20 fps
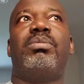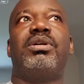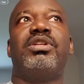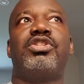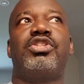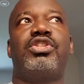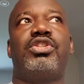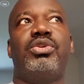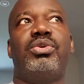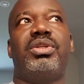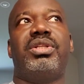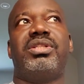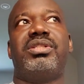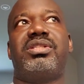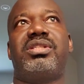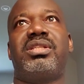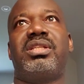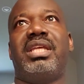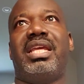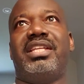
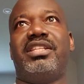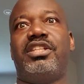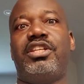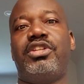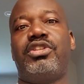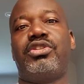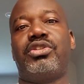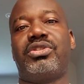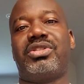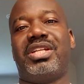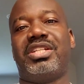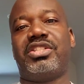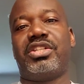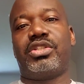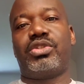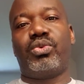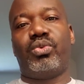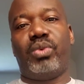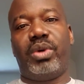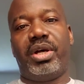students and teachers
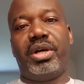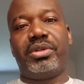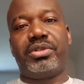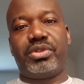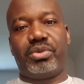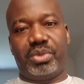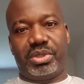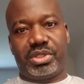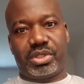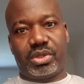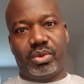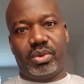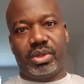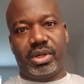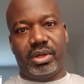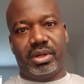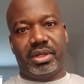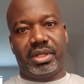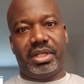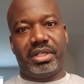adjust well to what's going
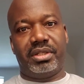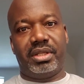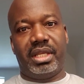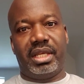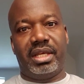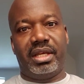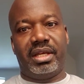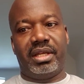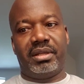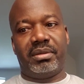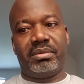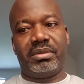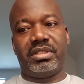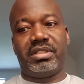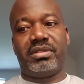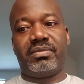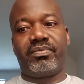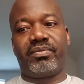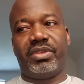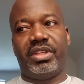on
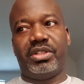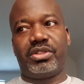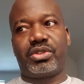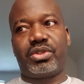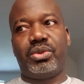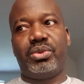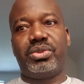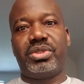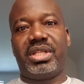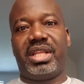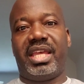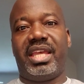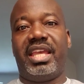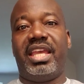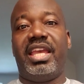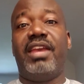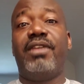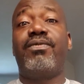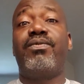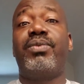in schools today.
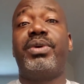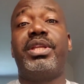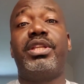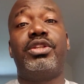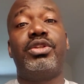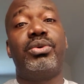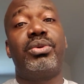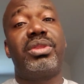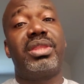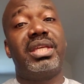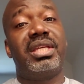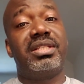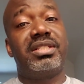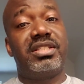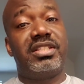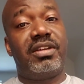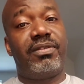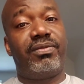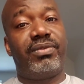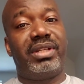If we do things
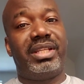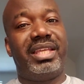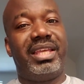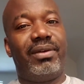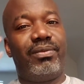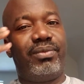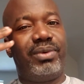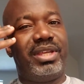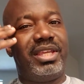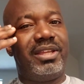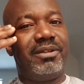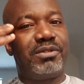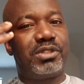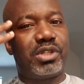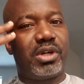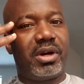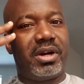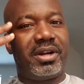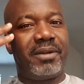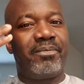differently, if we
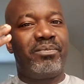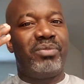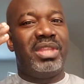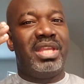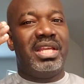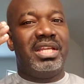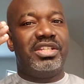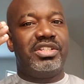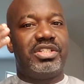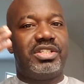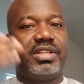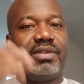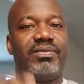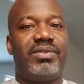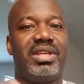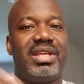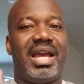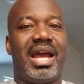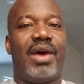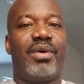start
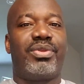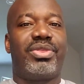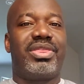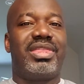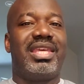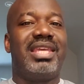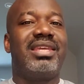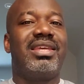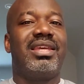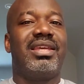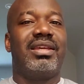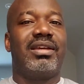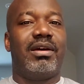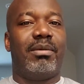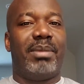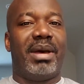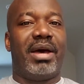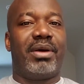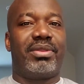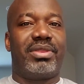shifting our thinking
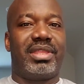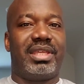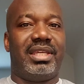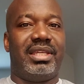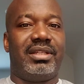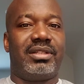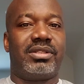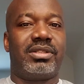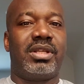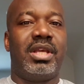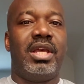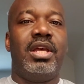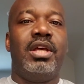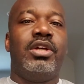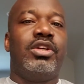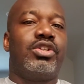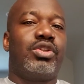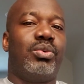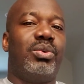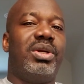about things.
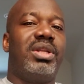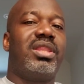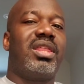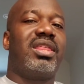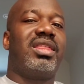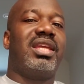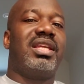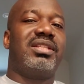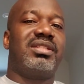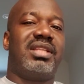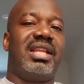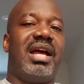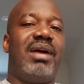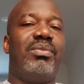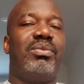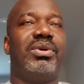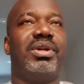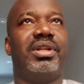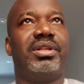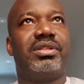So one of the things that I
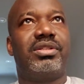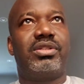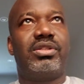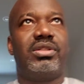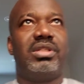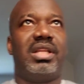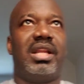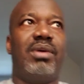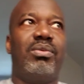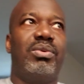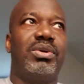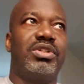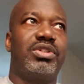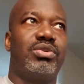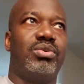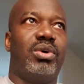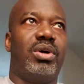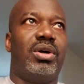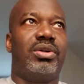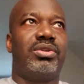want
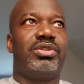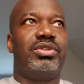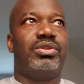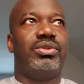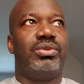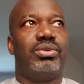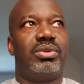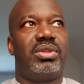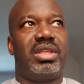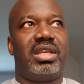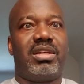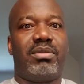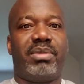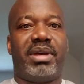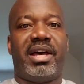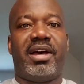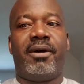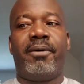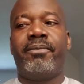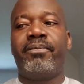you all to think
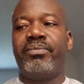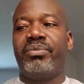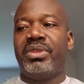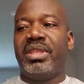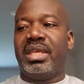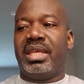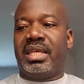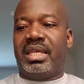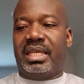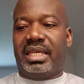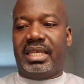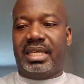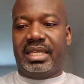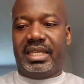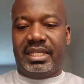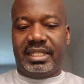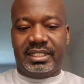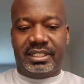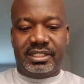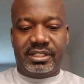about
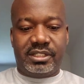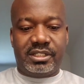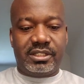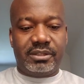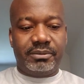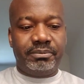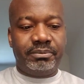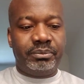is